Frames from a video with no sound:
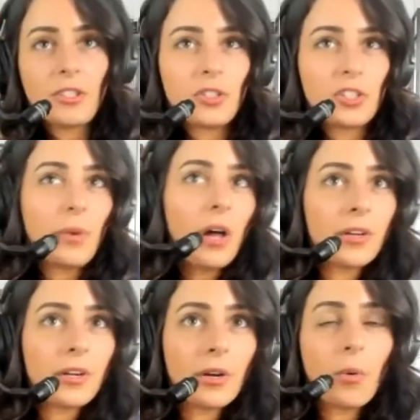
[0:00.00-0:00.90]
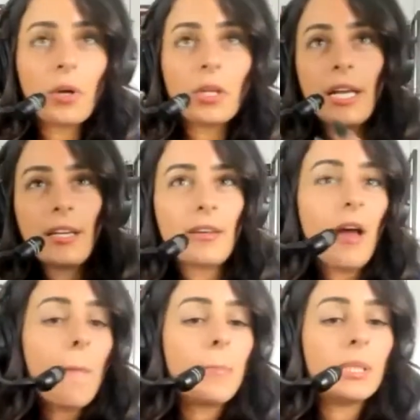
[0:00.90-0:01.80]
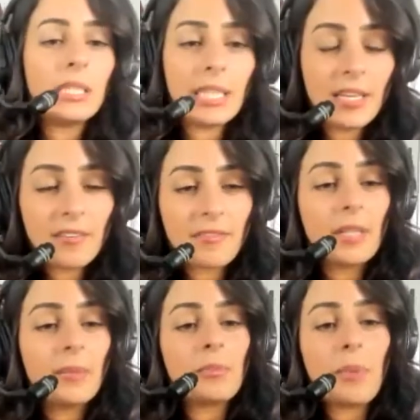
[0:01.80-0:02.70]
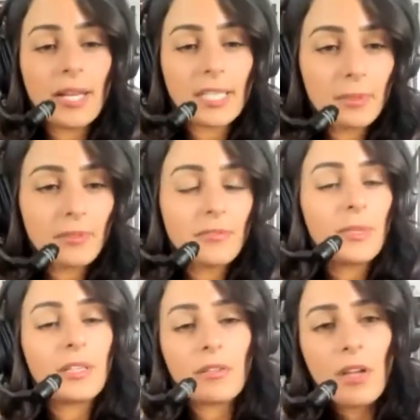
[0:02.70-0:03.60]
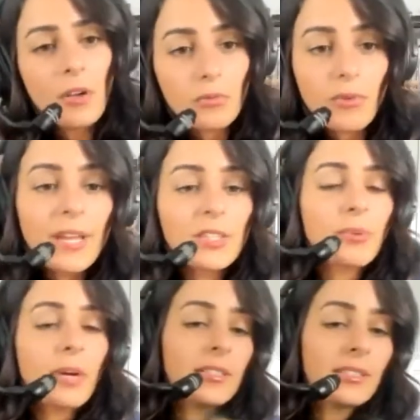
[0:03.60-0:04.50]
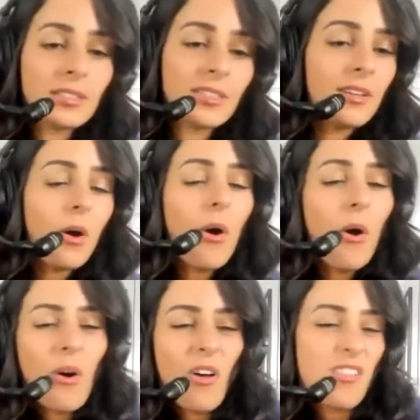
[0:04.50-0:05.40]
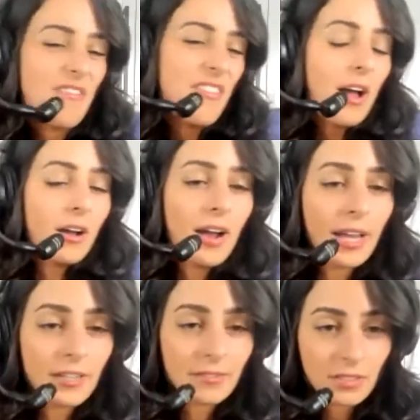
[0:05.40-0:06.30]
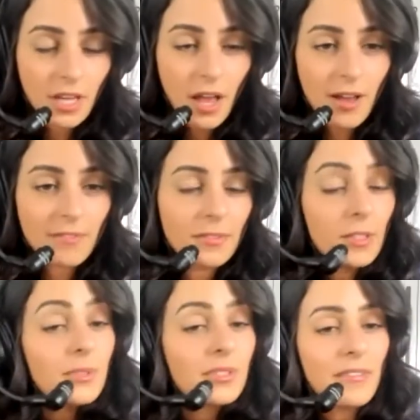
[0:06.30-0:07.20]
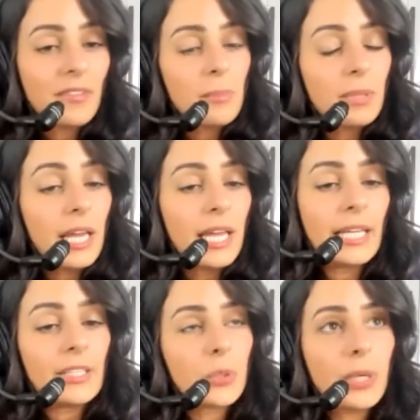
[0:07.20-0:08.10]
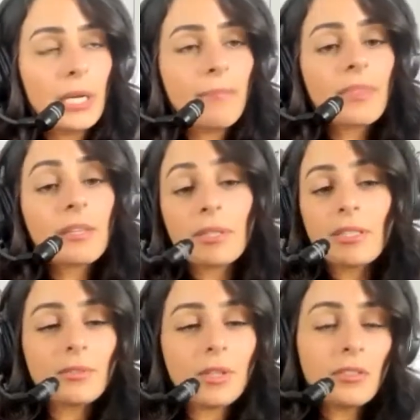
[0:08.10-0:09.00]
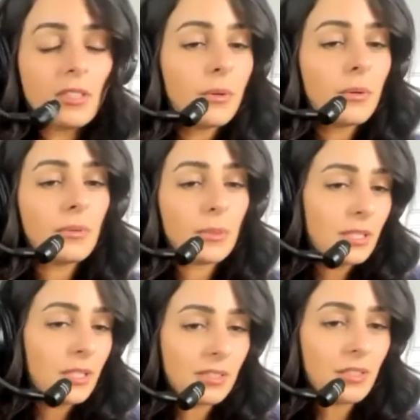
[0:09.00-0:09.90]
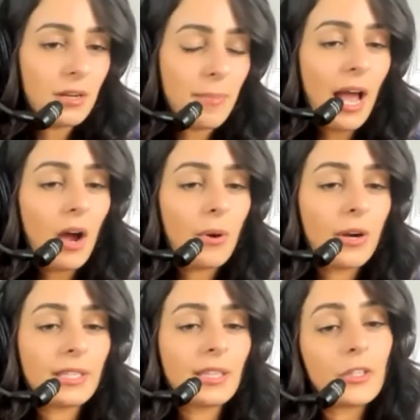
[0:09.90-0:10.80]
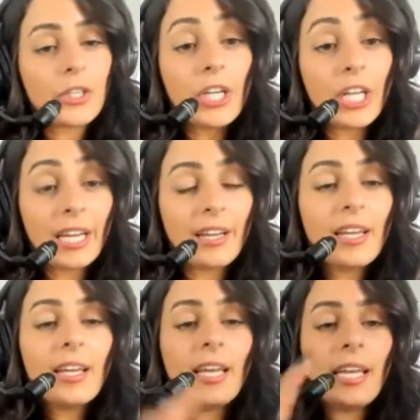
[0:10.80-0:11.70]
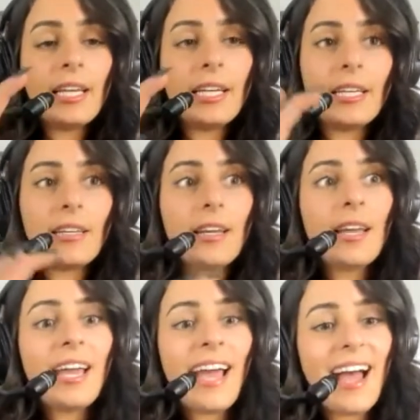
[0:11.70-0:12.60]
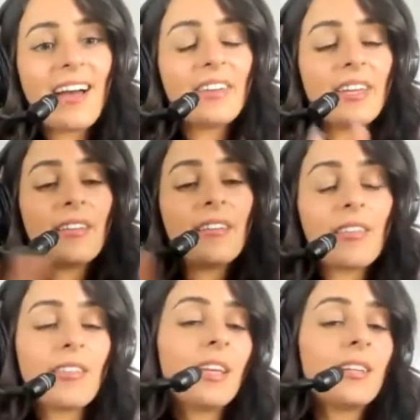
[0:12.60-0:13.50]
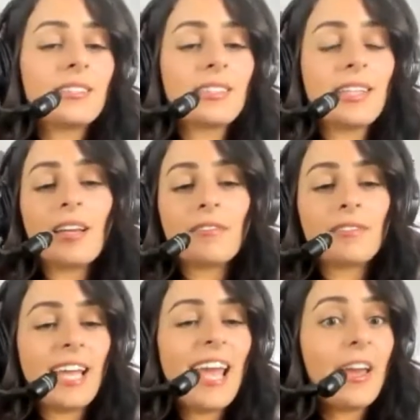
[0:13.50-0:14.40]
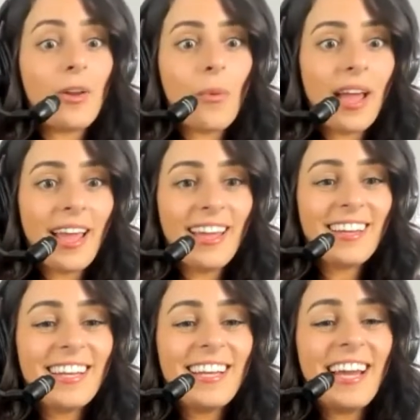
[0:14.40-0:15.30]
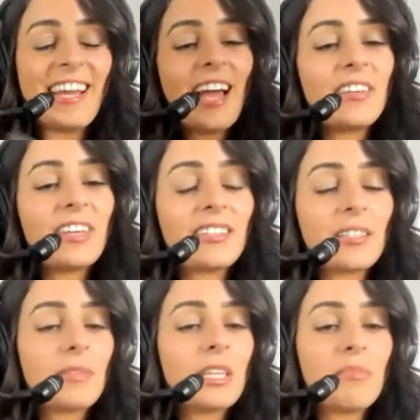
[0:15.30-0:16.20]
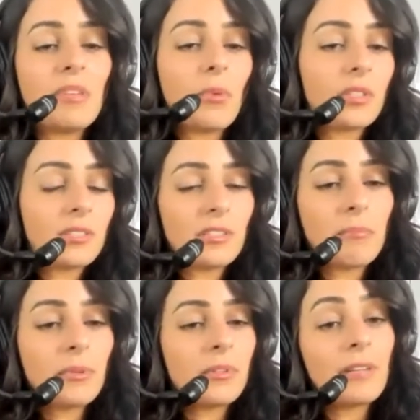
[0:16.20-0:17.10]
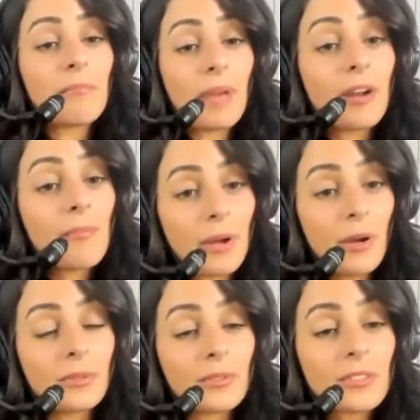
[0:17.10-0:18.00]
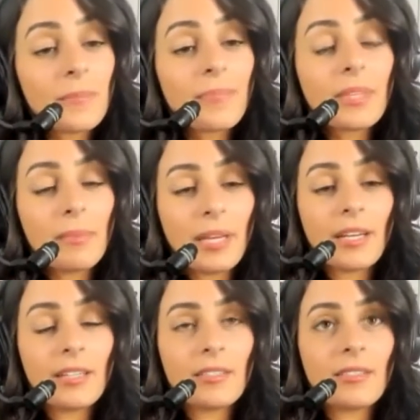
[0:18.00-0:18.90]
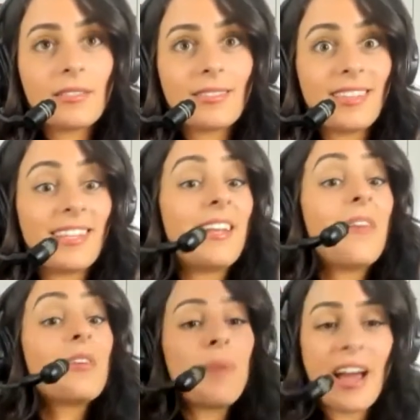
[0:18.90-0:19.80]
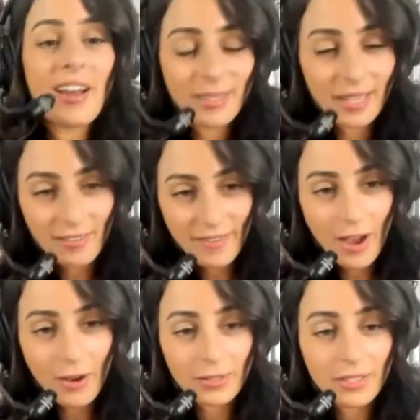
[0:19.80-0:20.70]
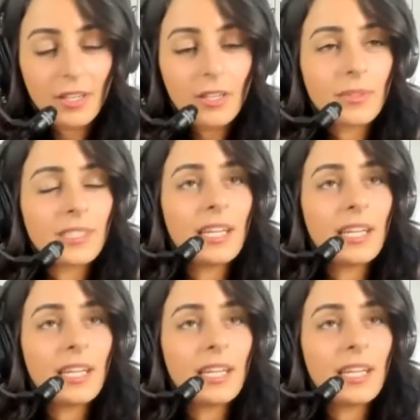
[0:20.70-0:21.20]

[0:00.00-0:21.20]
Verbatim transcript: smaller or like not believe that it was possible for me to raise prices and all of that kind of stuff. So there was definitely a playing into it. But there's also, there was also a lot of power and learning and having things kind of taken away and having something be more simple and bare bones because another pattern that I found but mm-hmm.